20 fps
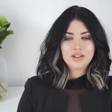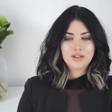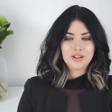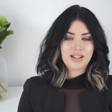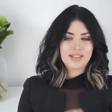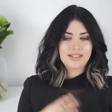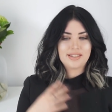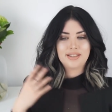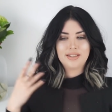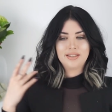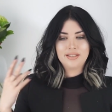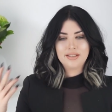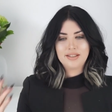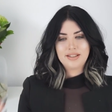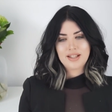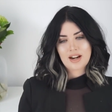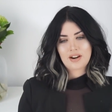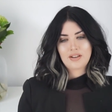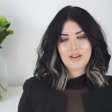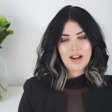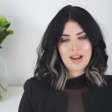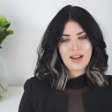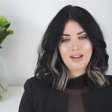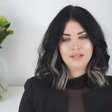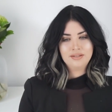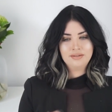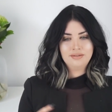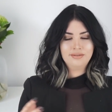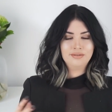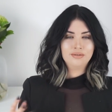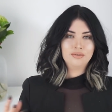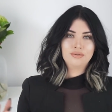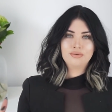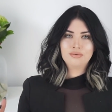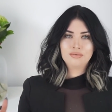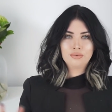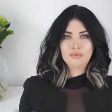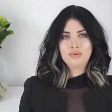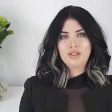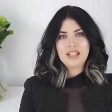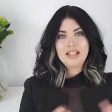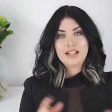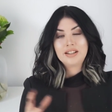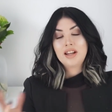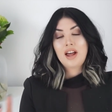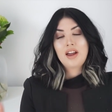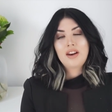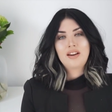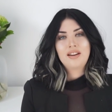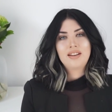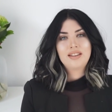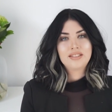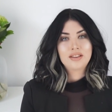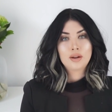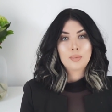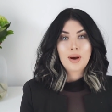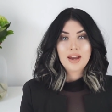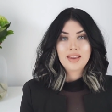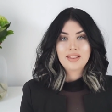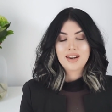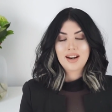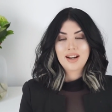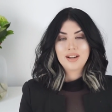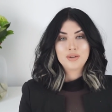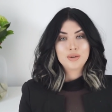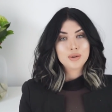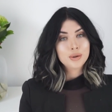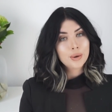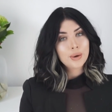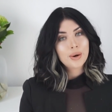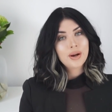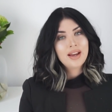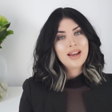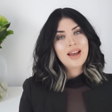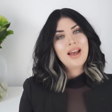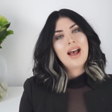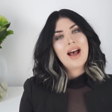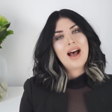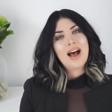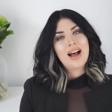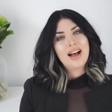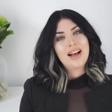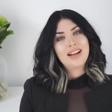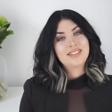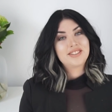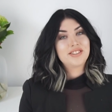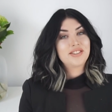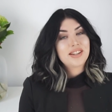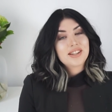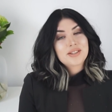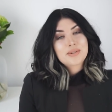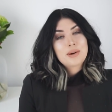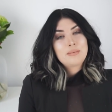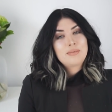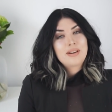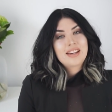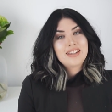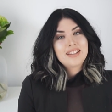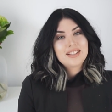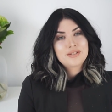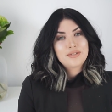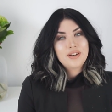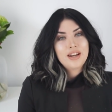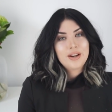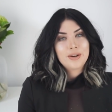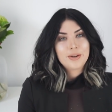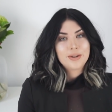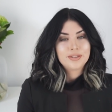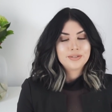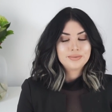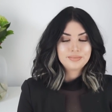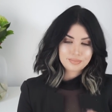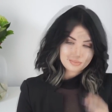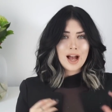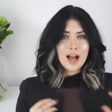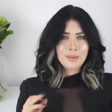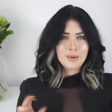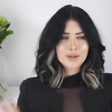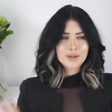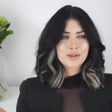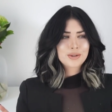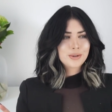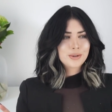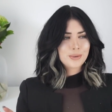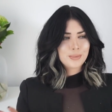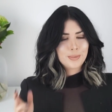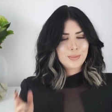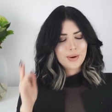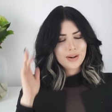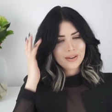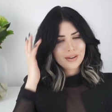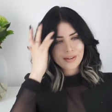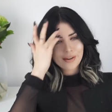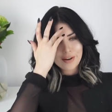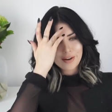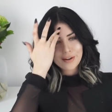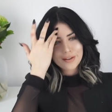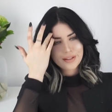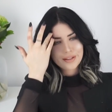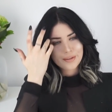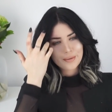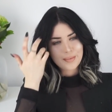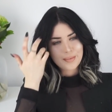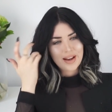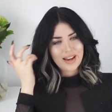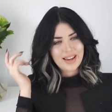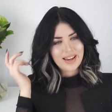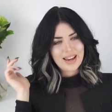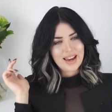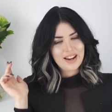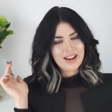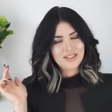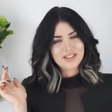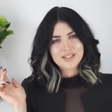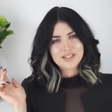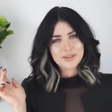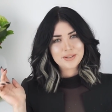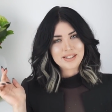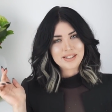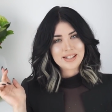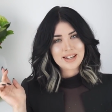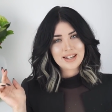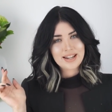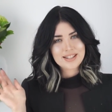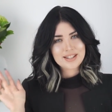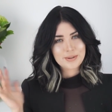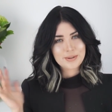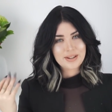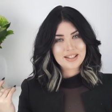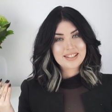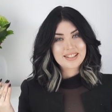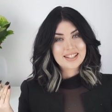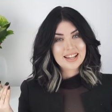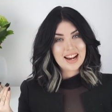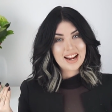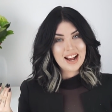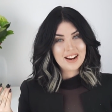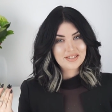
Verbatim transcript: dress and decorate and declutter the way that I do. Uh, so that's why I'm making this video. I'm not sure what on earth my hair is doing today, so we're just gonna